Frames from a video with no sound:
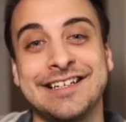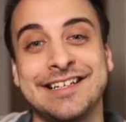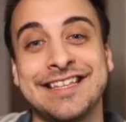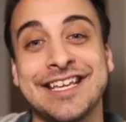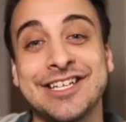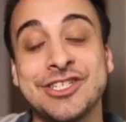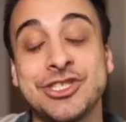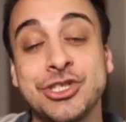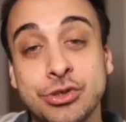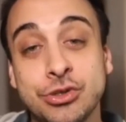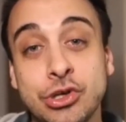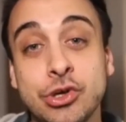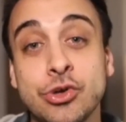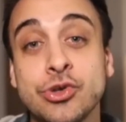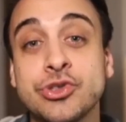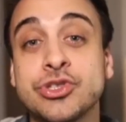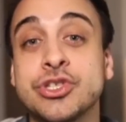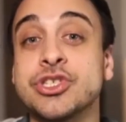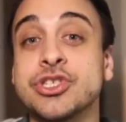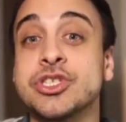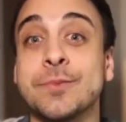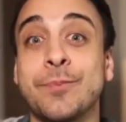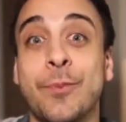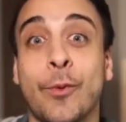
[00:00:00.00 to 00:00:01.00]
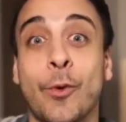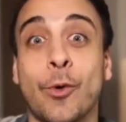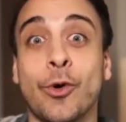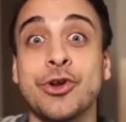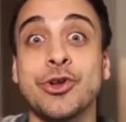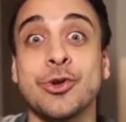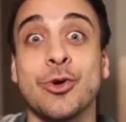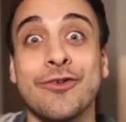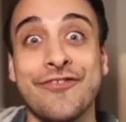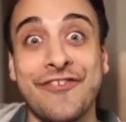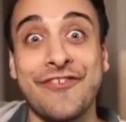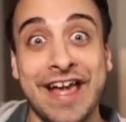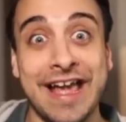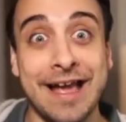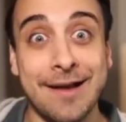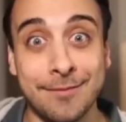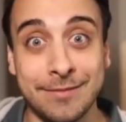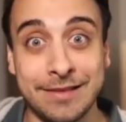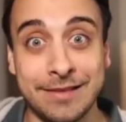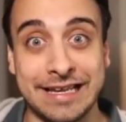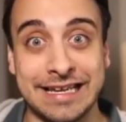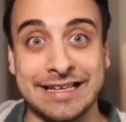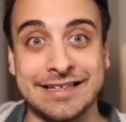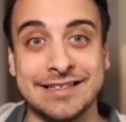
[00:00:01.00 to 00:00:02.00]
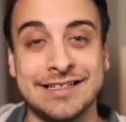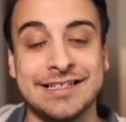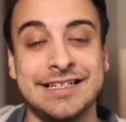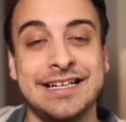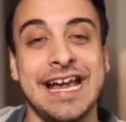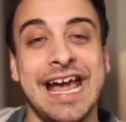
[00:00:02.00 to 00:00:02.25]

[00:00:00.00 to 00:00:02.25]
that you use to support your family,